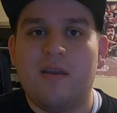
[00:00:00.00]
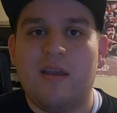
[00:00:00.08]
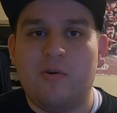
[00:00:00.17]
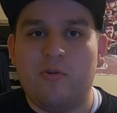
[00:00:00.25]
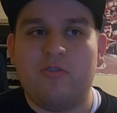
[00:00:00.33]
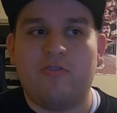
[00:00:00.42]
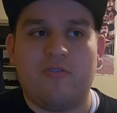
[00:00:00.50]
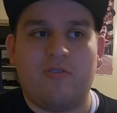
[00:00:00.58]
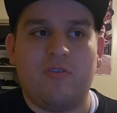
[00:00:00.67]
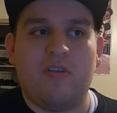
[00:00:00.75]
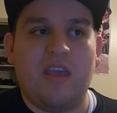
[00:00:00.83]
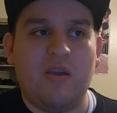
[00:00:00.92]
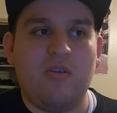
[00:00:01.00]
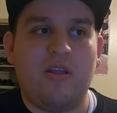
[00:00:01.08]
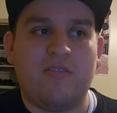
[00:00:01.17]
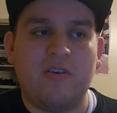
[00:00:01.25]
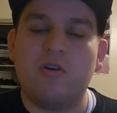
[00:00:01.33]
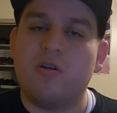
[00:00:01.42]
it
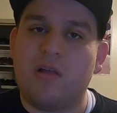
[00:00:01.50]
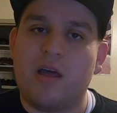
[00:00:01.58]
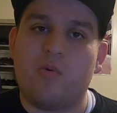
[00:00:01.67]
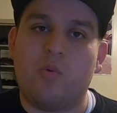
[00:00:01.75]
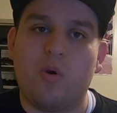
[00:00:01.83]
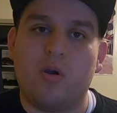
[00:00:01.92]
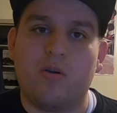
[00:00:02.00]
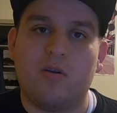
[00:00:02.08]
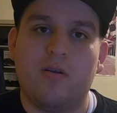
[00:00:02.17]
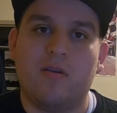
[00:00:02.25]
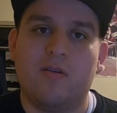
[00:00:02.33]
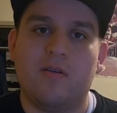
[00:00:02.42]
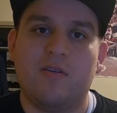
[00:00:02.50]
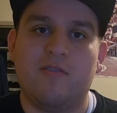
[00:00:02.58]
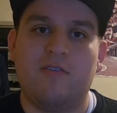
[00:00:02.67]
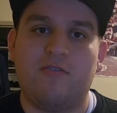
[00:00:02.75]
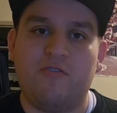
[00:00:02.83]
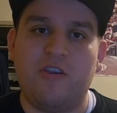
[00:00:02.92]
took a lot of work
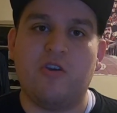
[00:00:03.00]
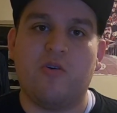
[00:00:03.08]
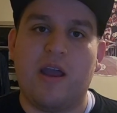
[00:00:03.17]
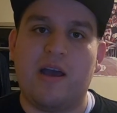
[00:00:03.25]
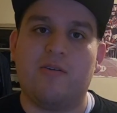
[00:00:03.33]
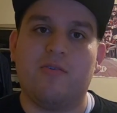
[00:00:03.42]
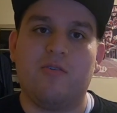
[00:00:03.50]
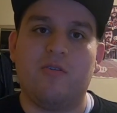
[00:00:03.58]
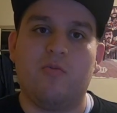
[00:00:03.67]
to figure out